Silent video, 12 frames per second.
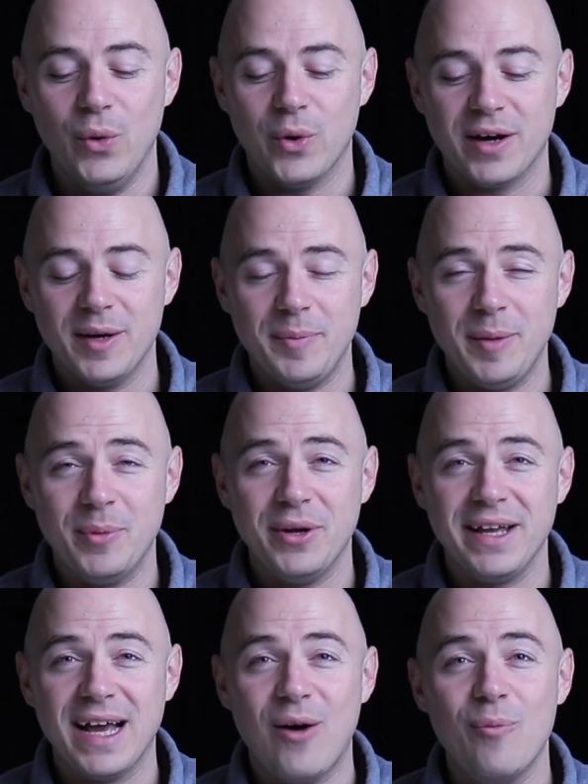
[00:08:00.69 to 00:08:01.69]
We're gonna be
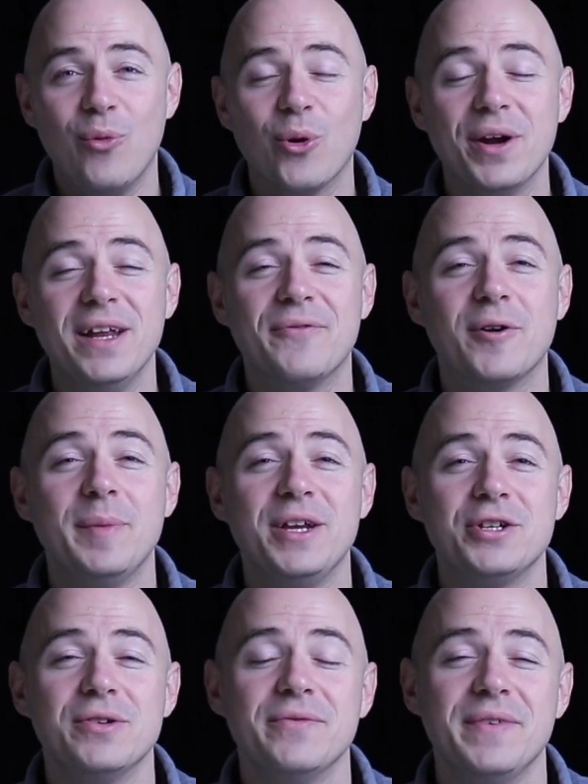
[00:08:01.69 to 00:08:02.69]
putting out more
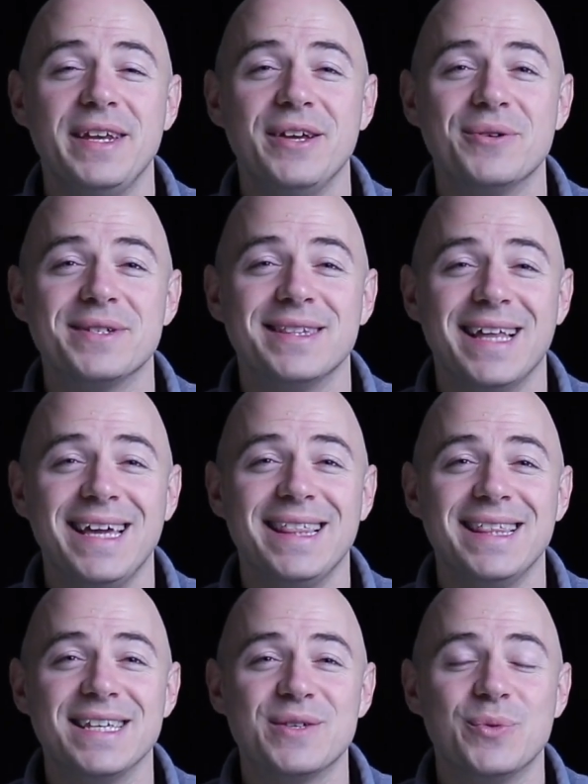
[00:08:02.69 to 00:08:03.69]
informational videos
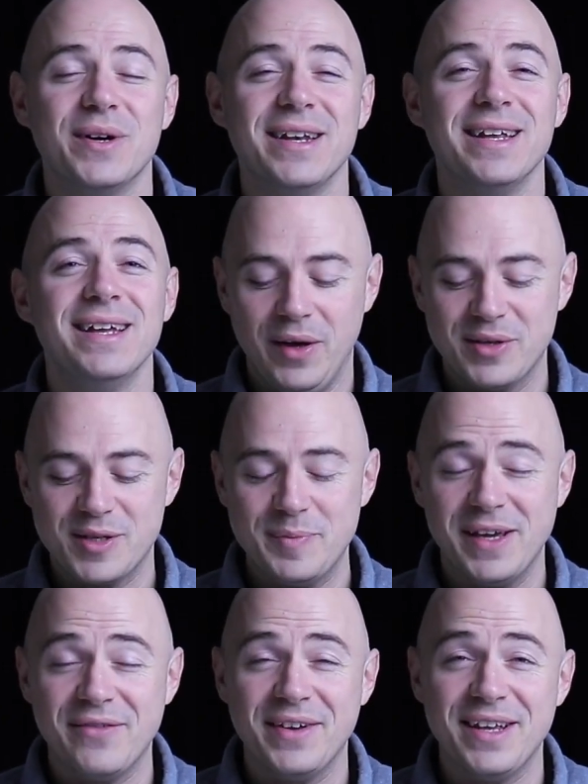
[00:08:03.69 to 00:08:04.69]
like this one. We also
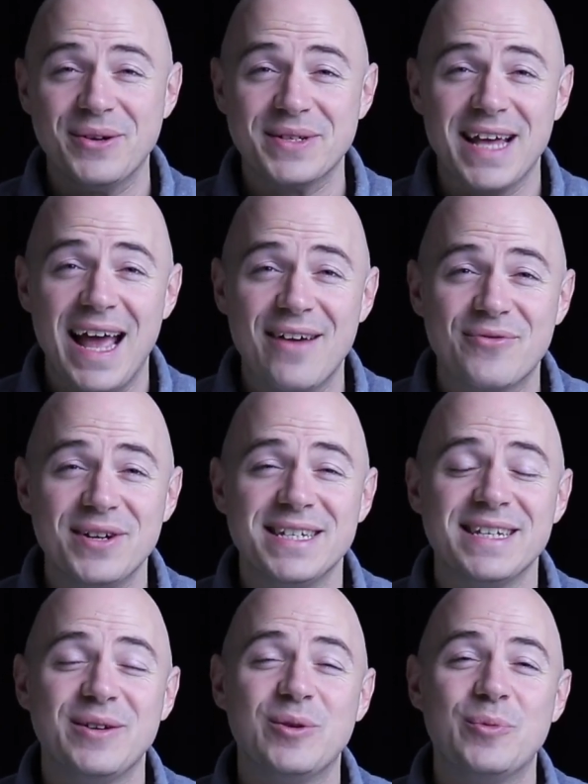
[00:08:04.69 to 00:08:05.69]
make videos every
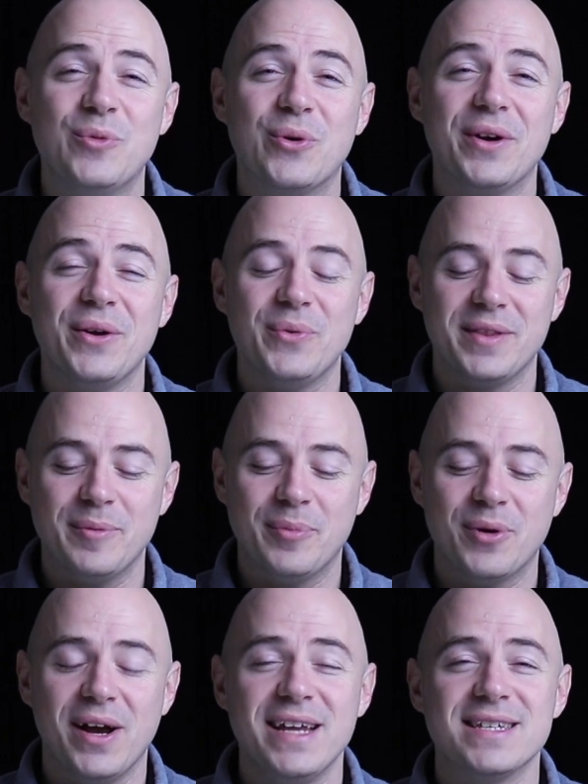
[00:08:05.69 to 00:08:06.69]
single morning with the
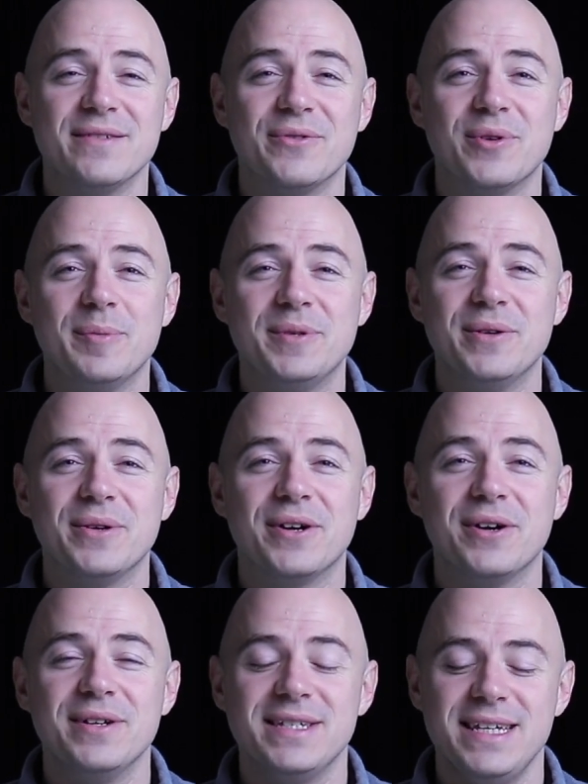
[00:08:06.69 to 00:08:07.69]
price of
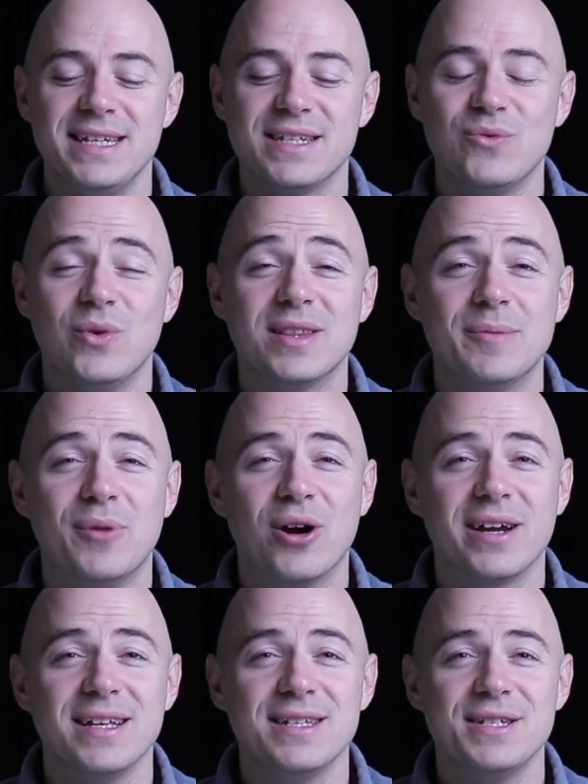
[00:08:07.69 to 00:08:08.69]
cryptocurrencies and what the
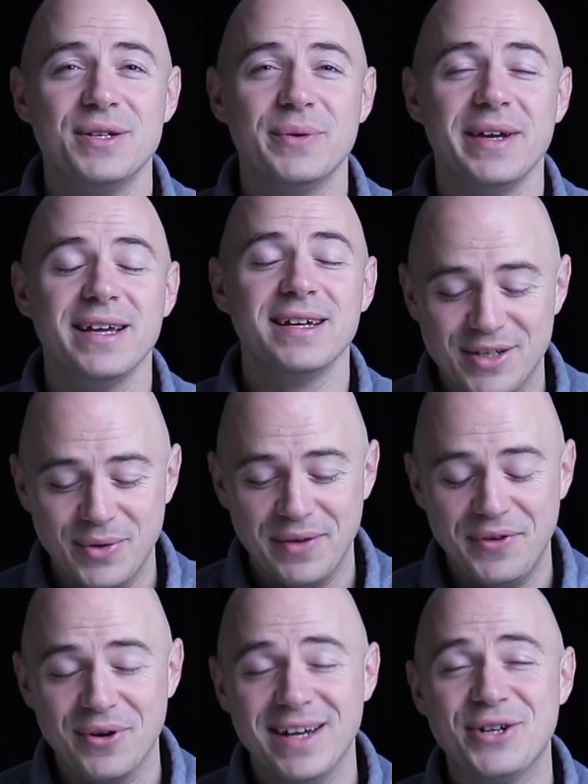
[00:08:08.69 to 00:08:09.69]
market's doing. So
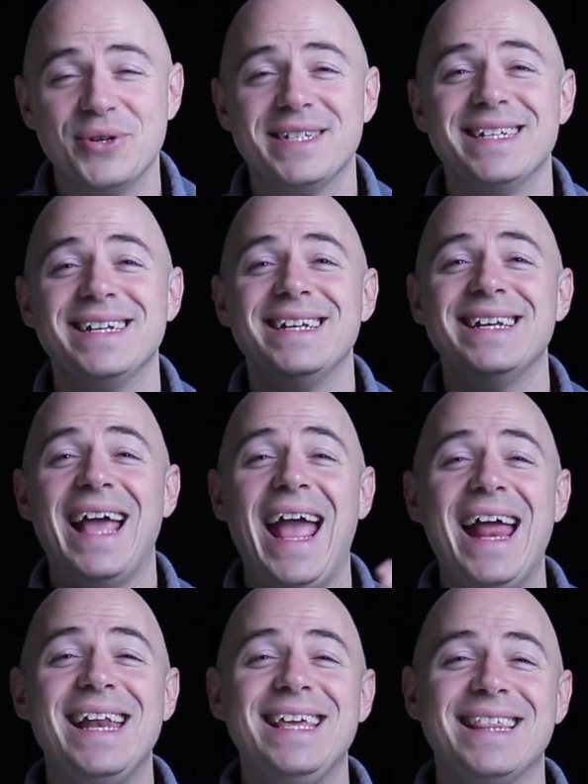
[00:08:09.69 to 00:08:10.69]
if you're interested in
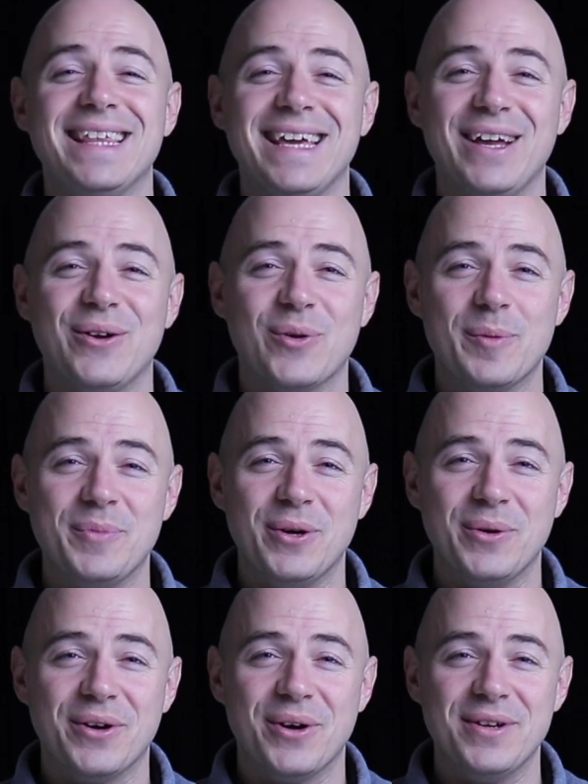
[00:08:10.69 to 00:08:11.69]
anything
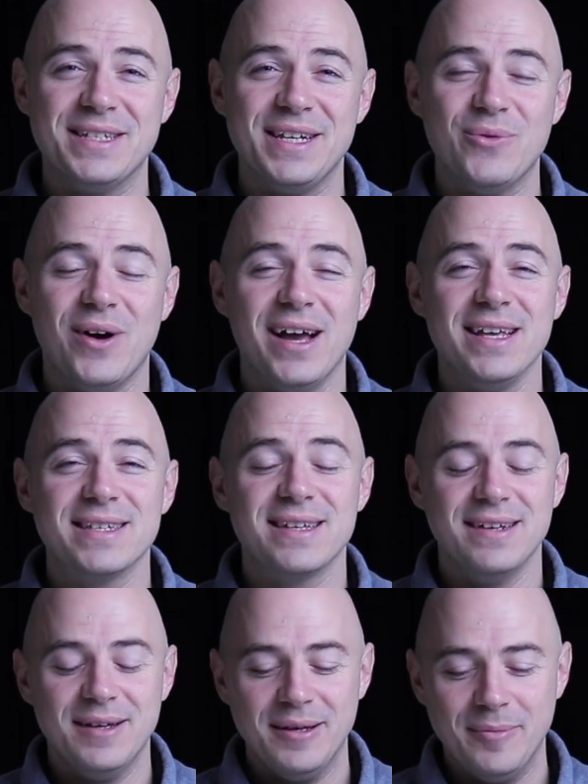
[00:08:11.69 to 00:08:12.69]
cryptocurrency-wise,
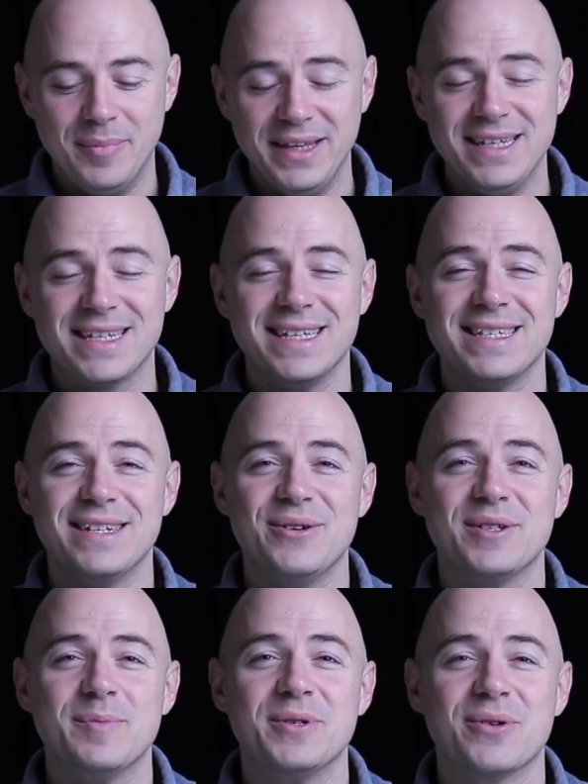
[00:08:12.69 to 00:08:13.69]
please
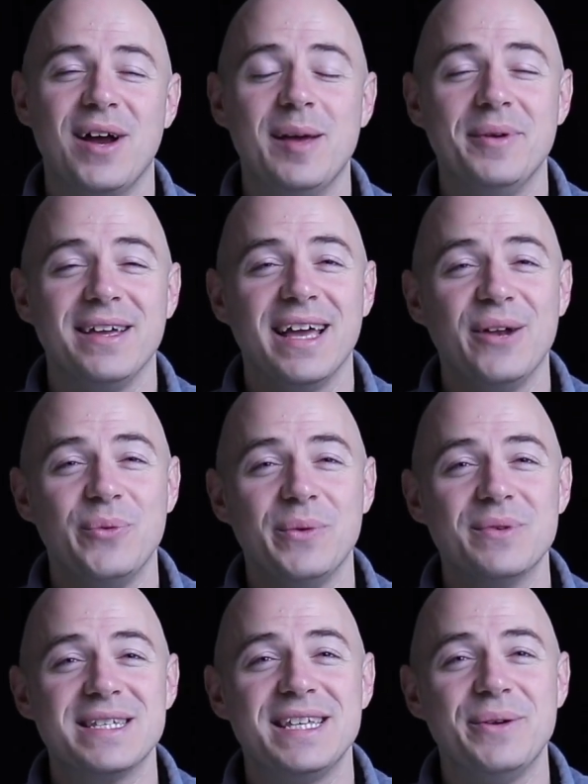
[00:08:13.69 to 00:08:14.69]
consider subscribing, and we
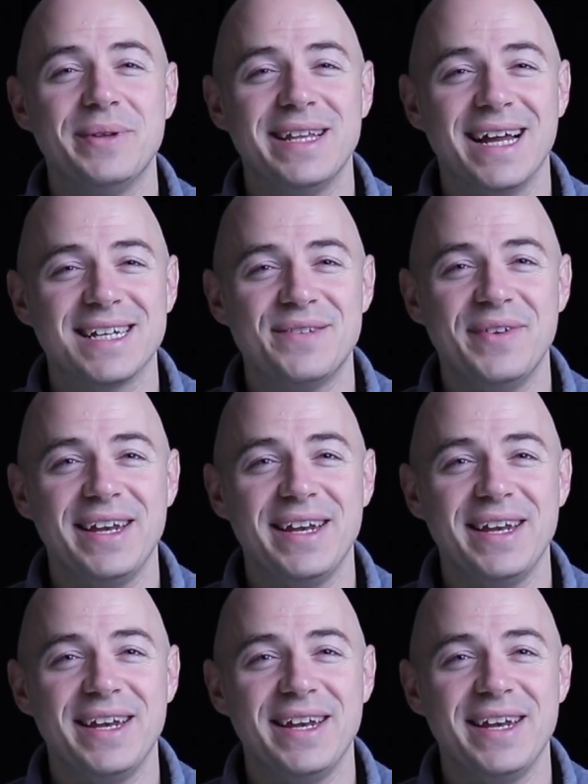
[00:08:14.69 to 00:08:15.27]
will see you in the next